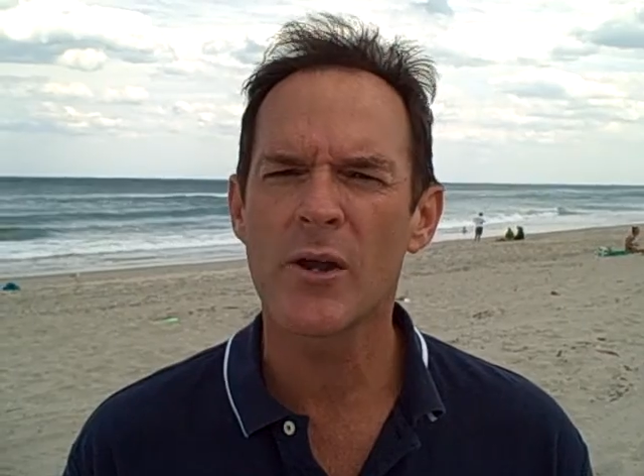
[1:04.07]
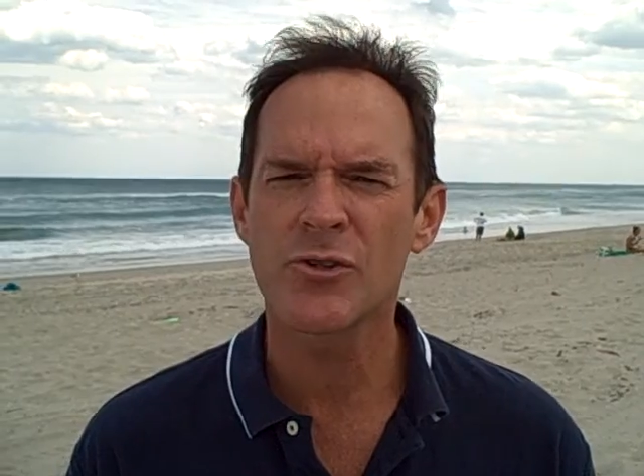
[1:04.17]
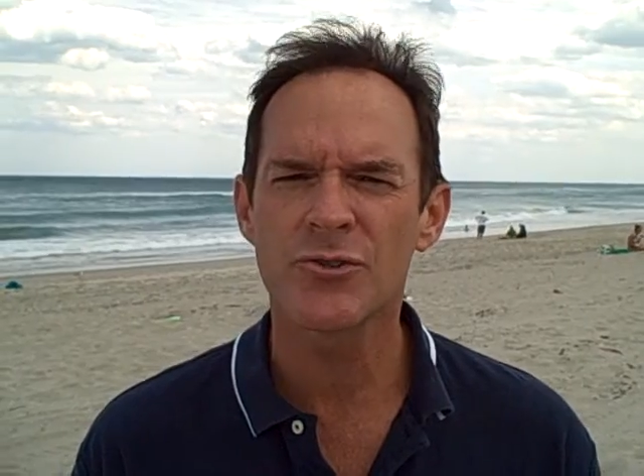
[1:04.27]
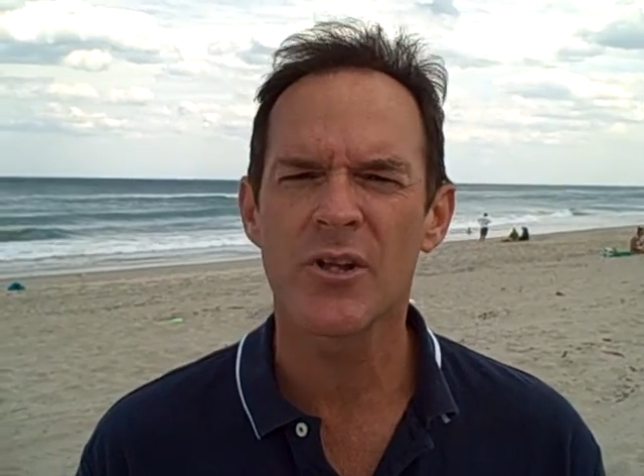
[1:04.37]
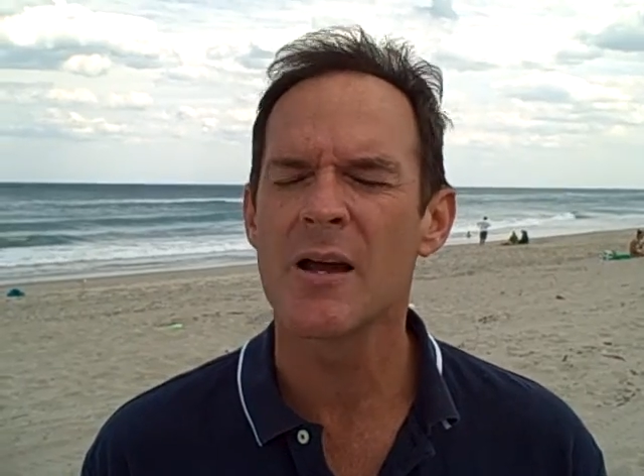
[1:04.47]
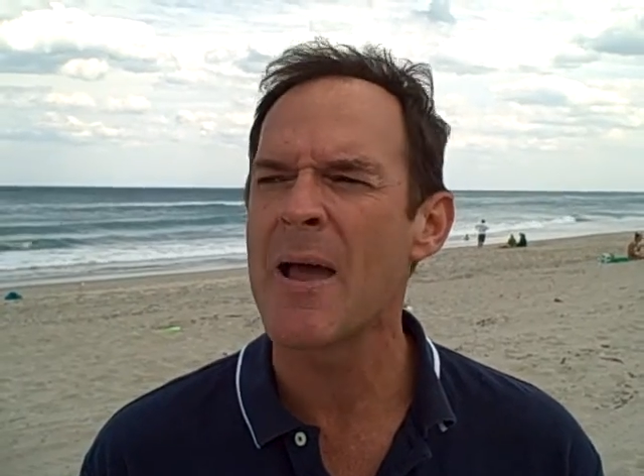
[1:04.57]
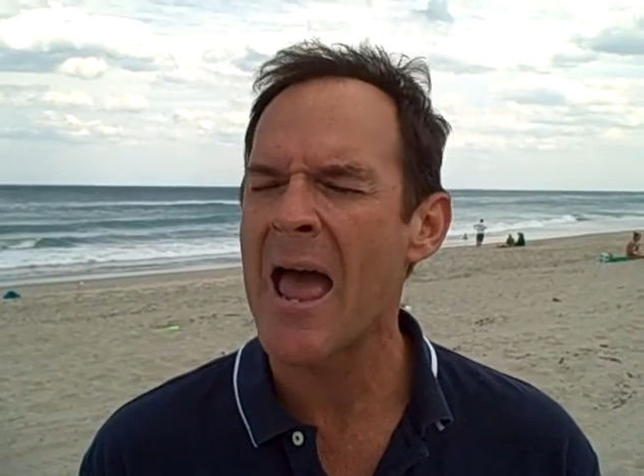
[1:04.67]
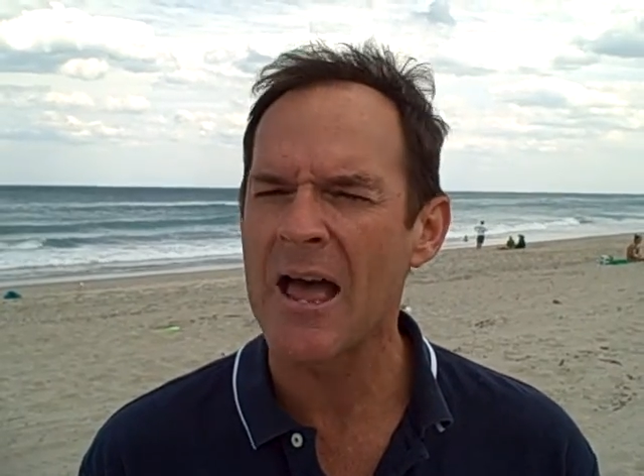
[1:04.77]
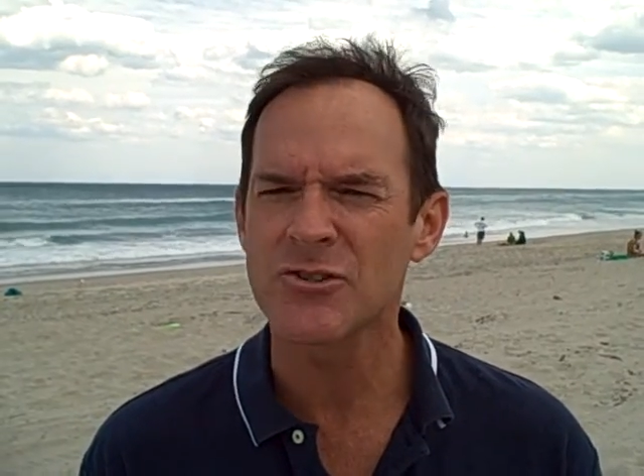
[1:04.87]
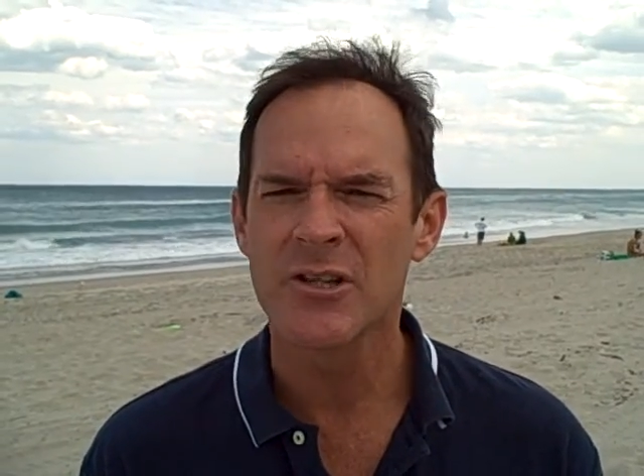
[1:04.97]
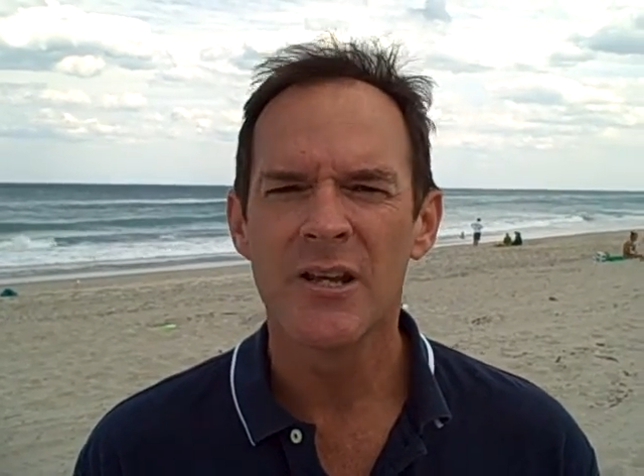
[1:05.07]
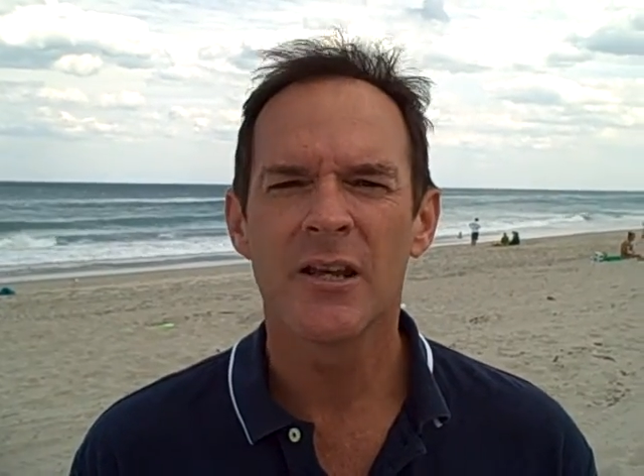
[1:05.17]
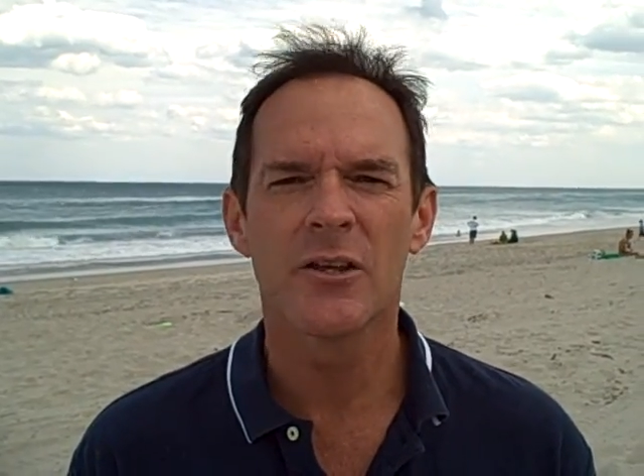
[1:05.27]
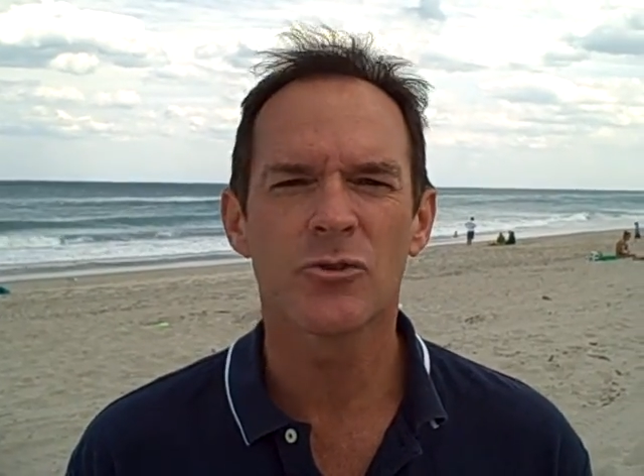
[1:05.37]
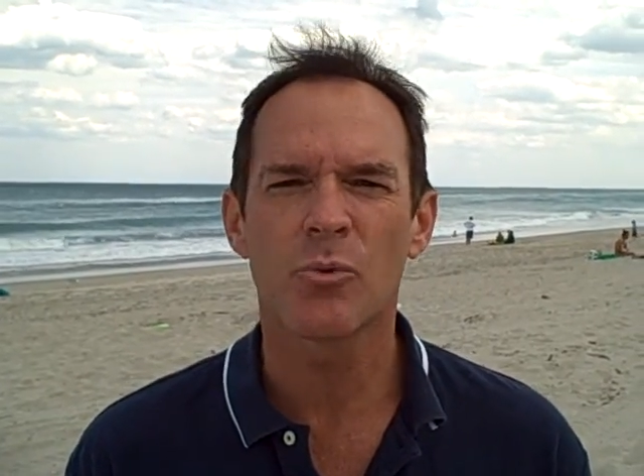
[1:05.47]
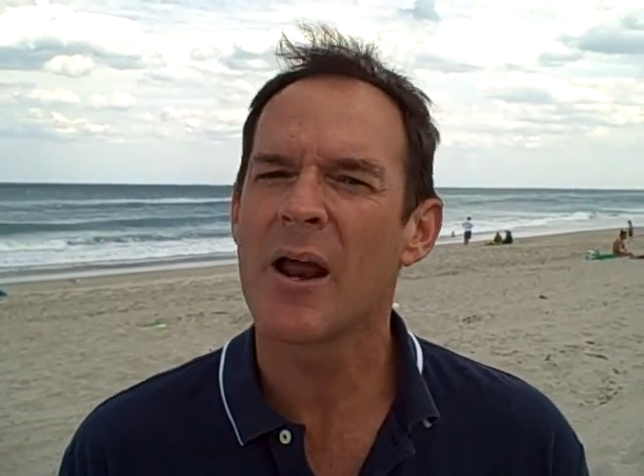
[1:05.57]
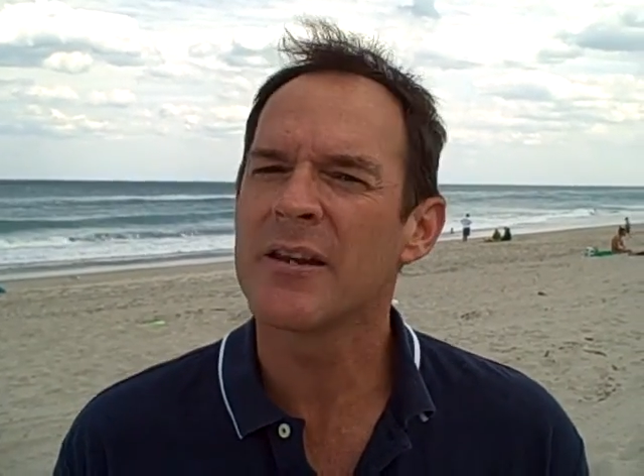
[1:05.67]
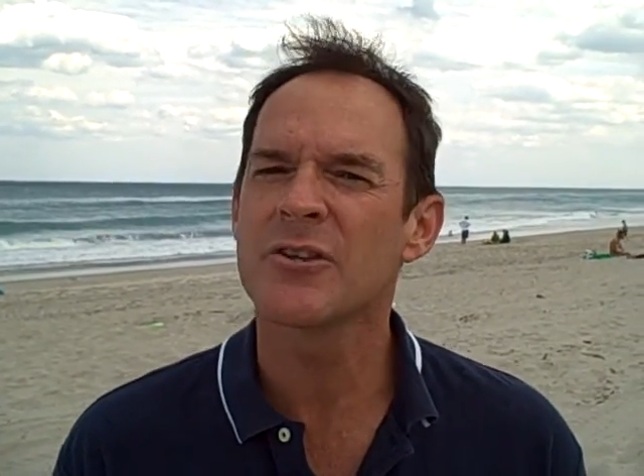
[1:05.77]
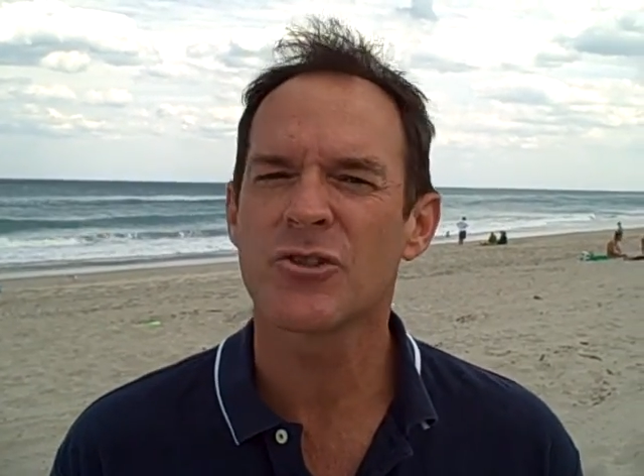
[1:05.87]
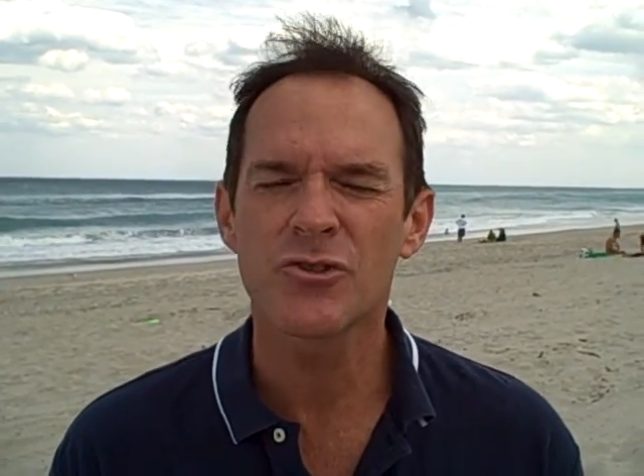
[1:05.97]
questions that I'm asked is,
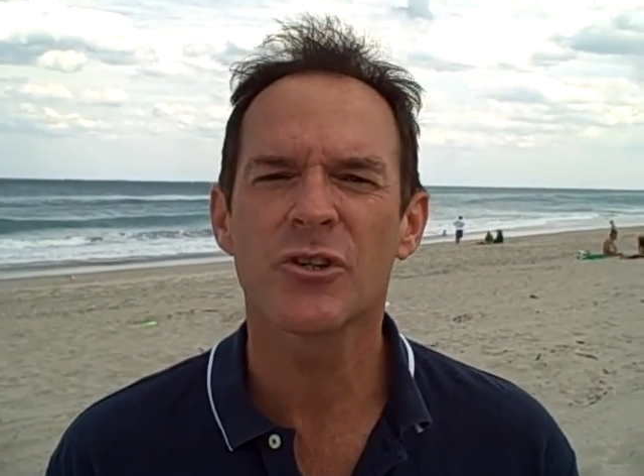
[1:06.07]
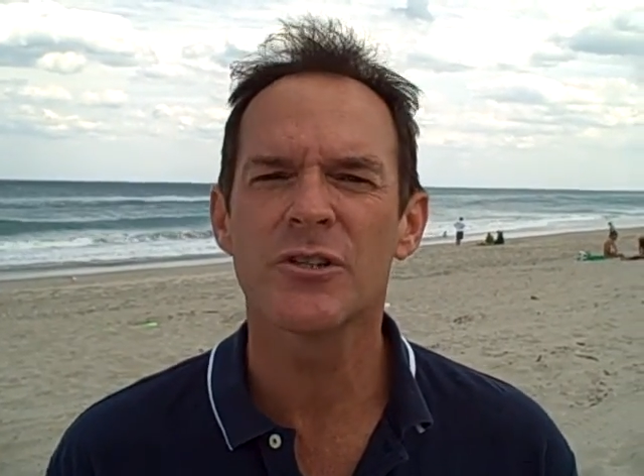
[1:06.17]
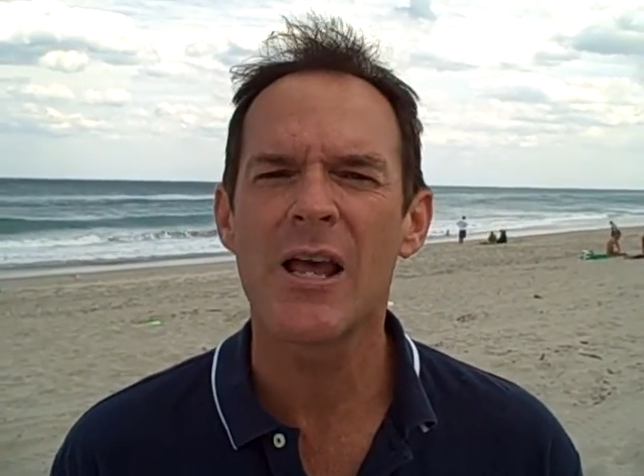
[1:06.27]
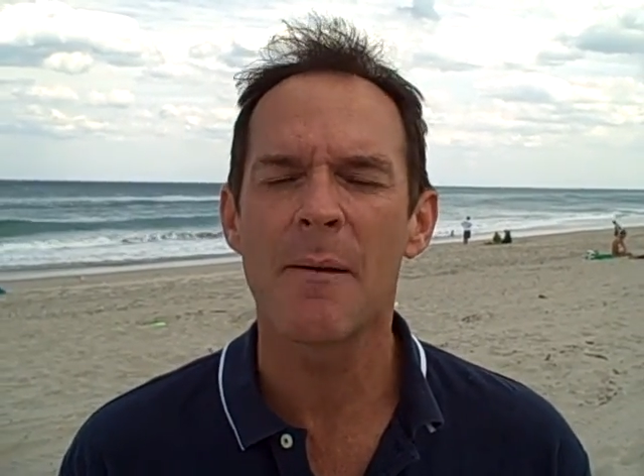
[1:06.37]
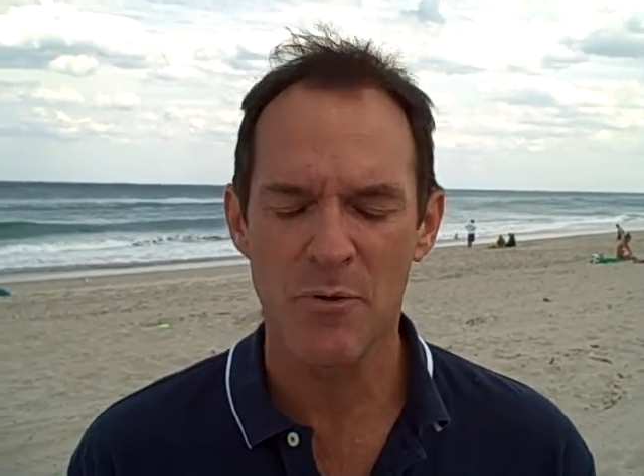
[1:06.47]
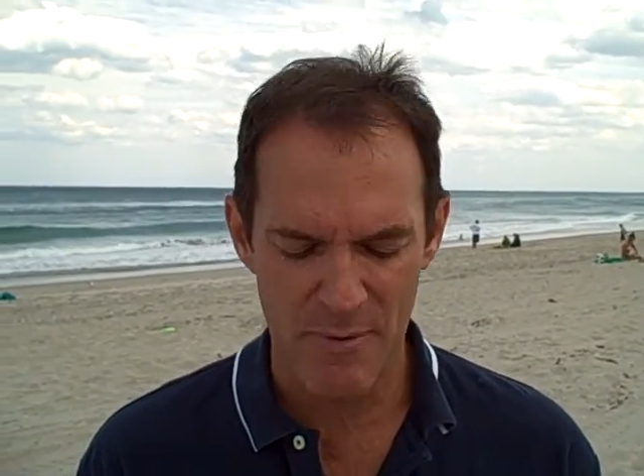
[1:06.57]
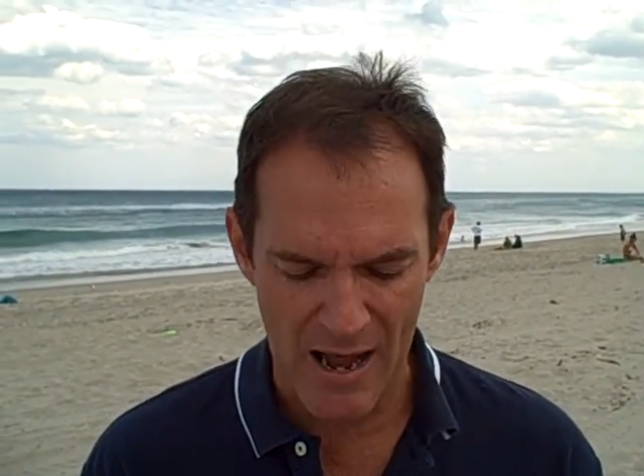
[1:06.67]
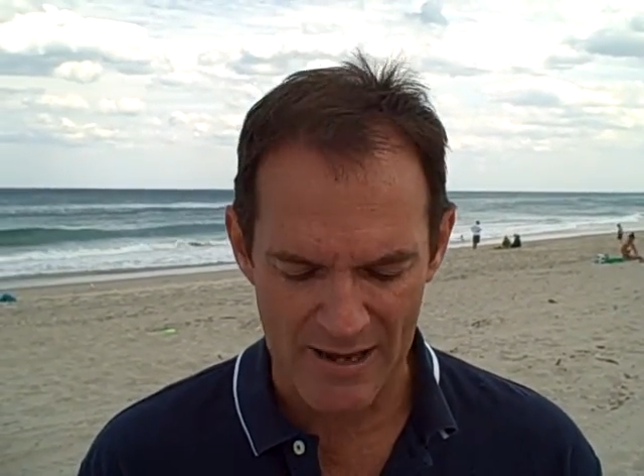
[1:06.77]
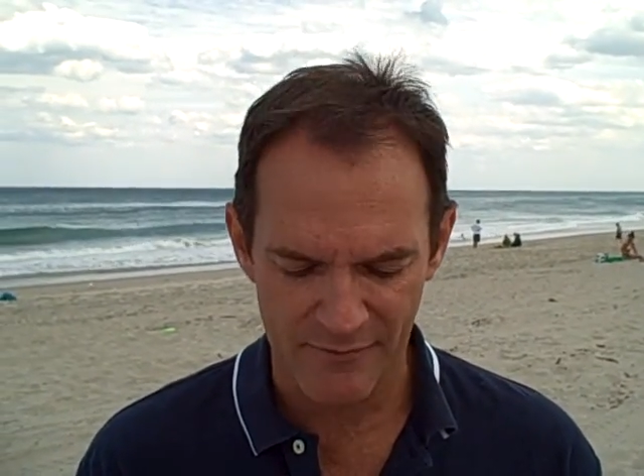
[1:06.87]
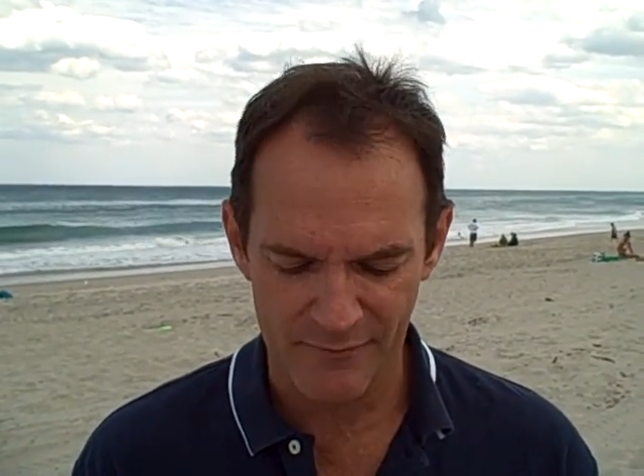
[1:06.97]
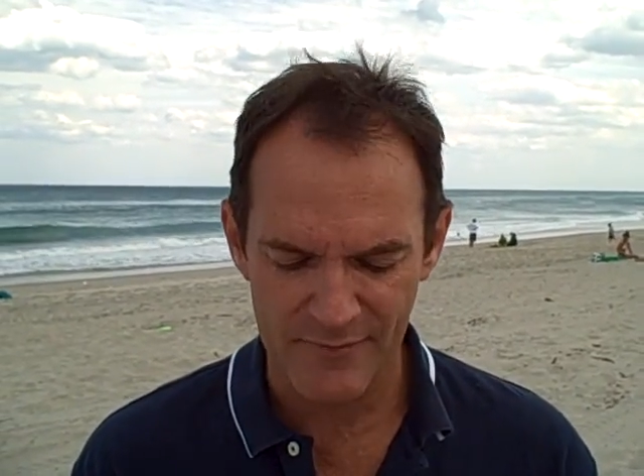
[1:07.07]
Rodney, is this a good time to buy?